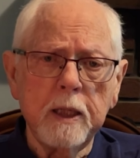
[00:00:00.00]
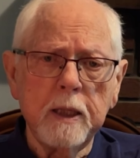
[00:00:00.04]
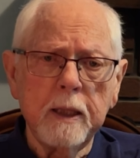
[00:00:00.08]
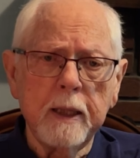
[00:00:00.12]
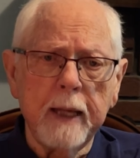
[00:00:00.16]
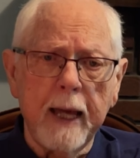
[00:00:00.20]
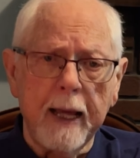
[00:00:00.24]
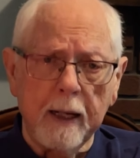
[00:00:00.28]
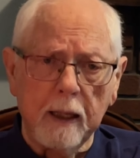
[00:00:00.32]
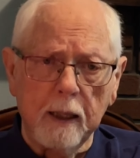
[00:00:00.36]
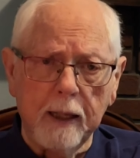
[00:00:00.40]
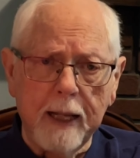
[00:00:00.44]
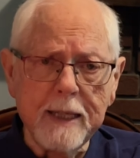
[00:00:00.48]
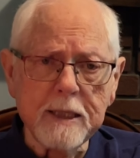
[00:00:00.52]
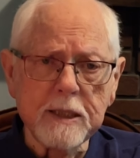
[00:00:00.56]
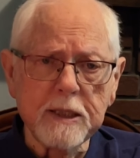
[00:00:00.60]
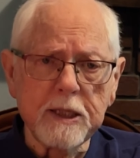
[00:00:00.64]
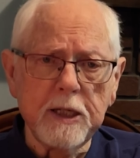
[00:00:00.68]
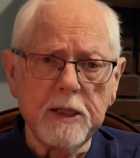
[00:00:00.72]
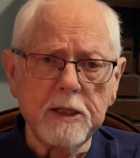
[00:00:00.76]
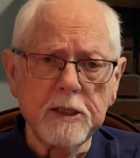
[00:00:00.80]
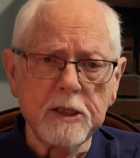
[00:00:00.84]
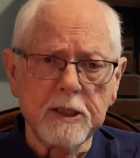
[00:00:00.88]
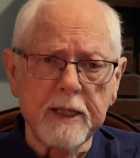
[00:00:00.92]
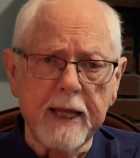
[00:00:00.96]
and
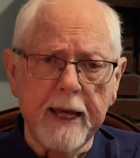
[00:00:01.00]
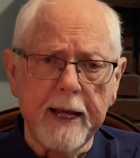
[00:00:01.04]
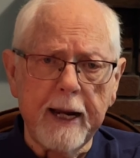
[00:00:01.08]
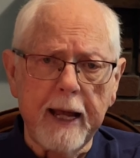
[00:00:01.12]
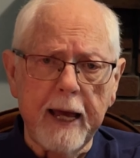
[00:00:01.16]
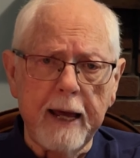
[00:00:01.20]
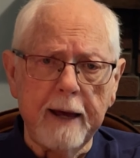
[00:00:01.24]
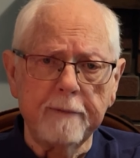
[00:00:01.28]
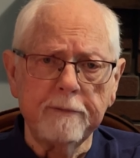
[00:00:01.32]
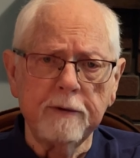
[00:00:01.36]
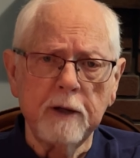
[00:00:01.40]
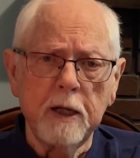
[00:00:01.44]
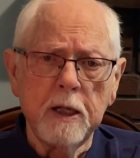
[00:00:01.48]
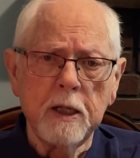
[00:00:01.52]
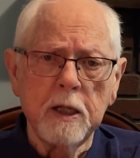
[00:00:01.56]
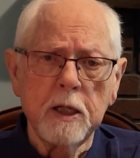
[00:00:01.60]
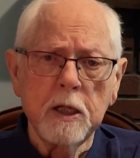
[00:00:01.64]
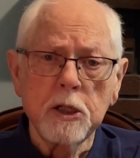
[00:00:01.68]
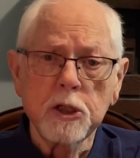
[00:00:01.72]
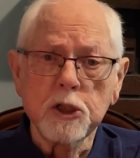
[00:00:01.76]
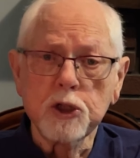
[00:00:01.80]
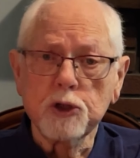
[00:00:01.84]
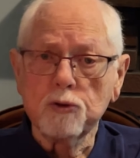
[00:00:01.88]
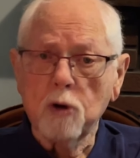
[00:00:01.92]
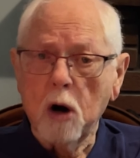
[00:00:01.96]
lessons that have
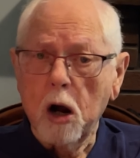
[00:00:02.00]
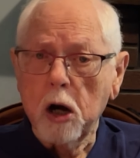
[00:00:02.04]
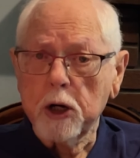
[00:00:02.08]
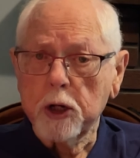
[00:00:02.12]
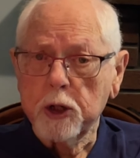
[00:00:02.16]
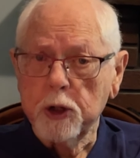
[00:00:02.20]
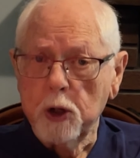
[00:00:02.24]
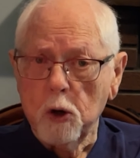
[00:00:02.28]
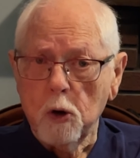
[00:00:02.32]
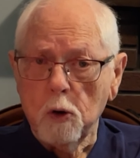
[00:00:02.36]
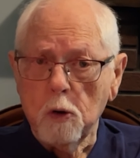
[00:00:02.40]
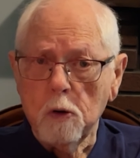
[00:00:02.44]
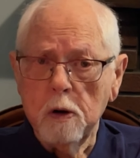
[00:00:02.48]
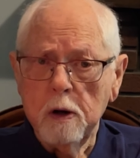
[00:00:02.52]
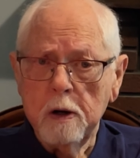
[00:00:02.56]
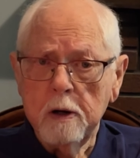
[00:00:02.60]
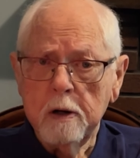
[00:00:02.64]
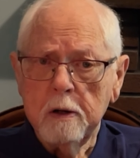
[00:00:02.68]
struck you